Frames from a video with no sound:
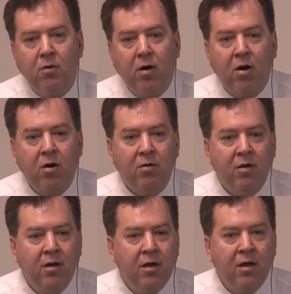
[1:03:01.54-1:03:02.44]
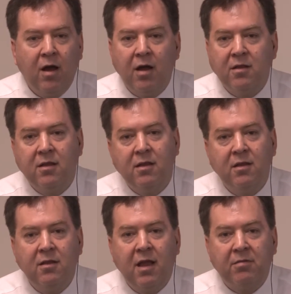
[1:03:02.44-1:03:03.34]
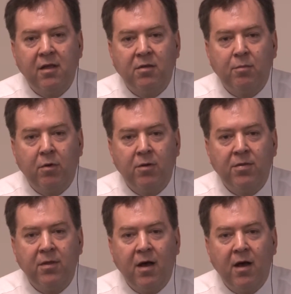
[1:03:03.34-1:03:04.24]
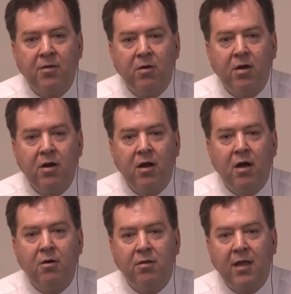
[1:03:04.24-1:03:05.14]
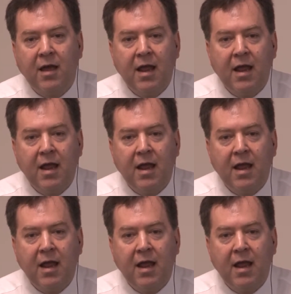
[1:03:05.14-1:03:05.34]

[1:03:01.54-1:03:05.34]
are deaf since birth, they're going to understand